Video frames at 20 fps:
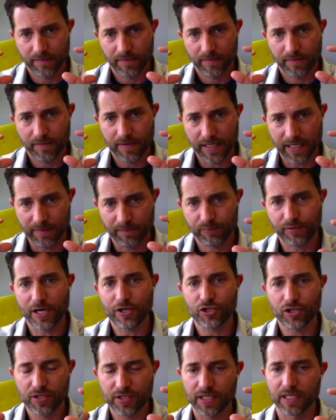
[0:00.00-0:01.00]
the
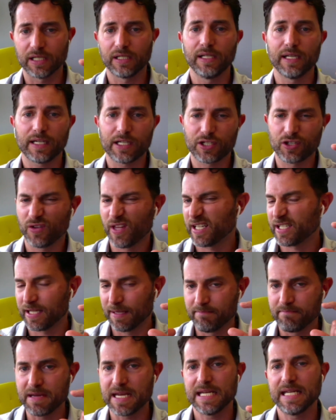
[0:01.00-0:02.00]
impressions and clicks, so that's the
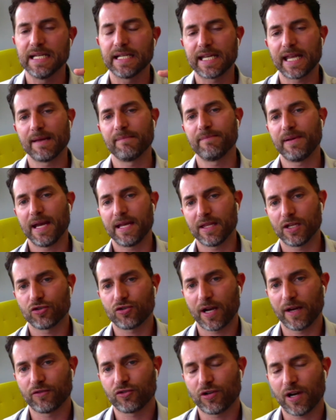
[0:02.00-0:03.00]
media campaign that
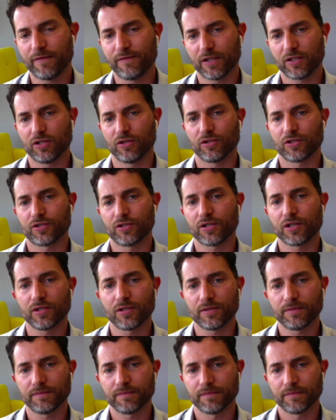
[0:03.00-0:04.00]
drives traffic to your
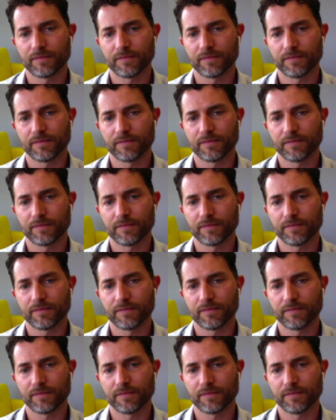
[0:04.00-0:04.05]
circular,